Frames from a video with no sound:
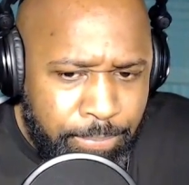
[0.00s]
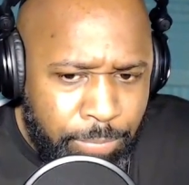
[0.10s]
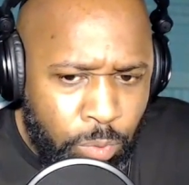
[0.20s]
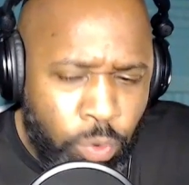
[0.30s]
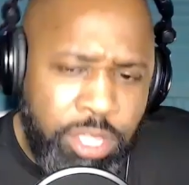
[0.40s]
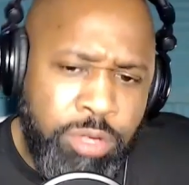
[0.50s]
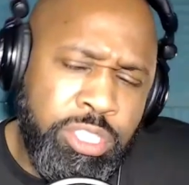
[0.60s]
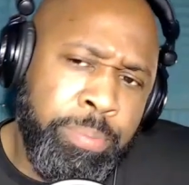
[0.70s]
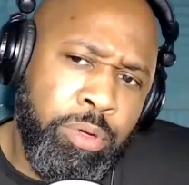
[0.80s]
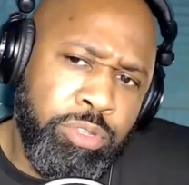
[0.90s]
What are you
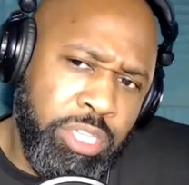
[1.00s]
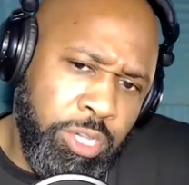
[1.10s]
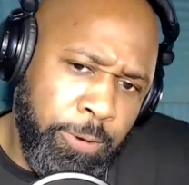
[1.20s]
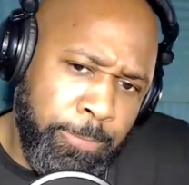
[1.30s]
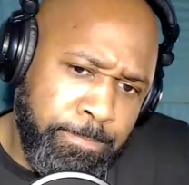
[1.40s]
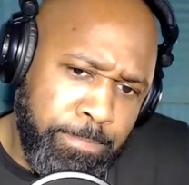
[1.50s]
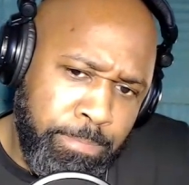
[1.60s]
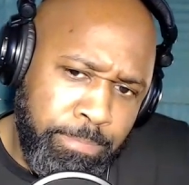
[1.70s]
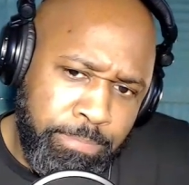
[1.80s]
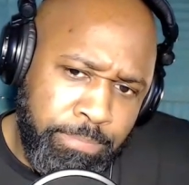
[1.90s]
supposed to do?
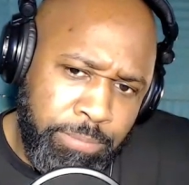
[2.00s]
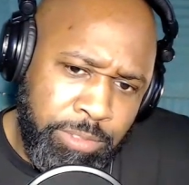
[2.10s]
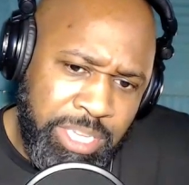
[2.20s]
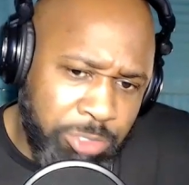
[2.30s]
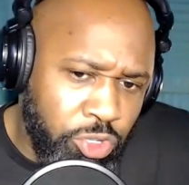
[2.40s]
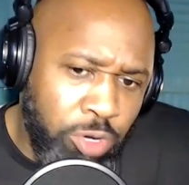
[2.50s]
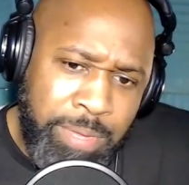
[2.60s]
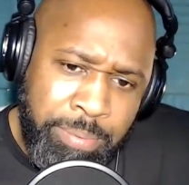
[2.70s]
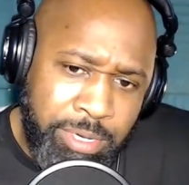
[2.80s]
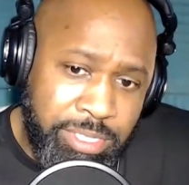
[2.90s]
So I'm sure
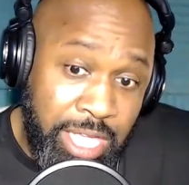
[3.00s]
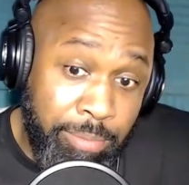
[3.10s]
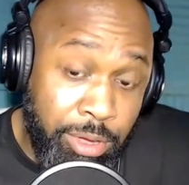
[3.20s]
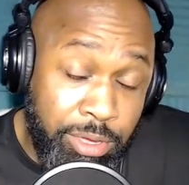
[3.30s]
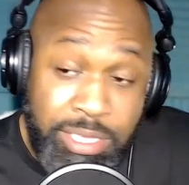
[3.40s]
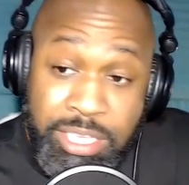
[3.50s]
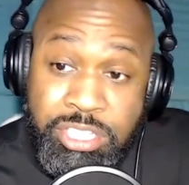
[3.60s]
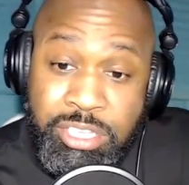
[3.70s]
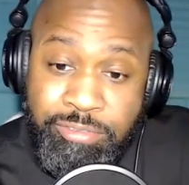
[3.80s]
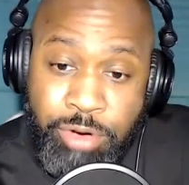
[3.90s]
people are saying, well, he
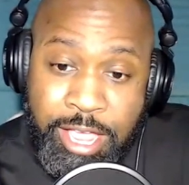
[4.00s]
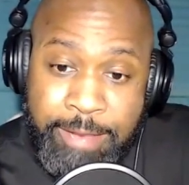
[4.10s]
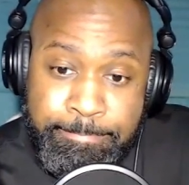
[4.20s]
shouldn't have ran.